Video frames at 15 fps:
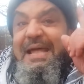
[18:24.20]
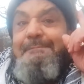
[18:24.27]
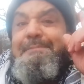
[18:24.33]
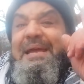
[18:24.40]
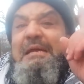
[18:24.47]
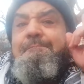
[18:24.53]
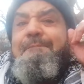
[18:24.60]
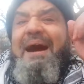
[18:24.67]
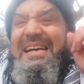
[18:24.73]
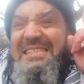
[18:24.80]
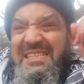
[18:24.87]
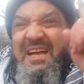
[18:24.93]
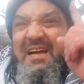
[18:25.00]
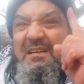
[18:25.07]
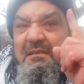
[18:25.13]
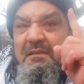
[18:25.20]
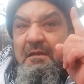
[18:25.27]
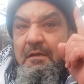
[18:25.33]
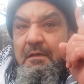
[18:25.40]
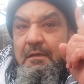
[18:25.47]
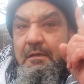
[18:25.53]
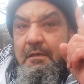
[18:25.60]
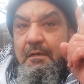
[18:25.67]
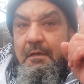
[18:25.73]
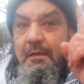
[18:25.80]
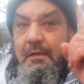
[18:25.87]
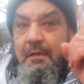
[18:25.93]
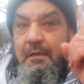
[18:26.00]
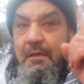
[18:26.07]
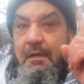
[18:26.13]
The big bastard. You tell me.
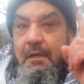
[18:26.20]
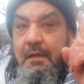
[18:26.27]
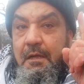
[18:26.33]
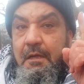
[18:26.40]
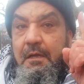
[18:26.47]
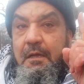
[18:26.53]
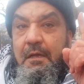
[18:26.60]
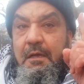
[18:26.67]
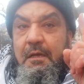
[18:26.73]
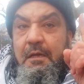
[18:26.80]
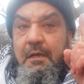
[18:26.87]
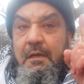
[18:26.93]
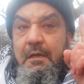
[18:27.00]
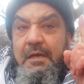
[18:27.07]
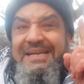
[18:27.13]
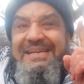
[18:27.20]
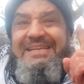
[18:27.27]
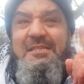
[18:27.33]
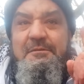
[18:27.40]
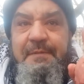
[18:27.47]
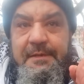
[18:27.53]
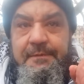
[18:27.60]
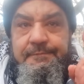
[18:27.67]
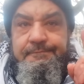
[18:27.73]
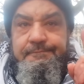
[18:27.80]
Englishman.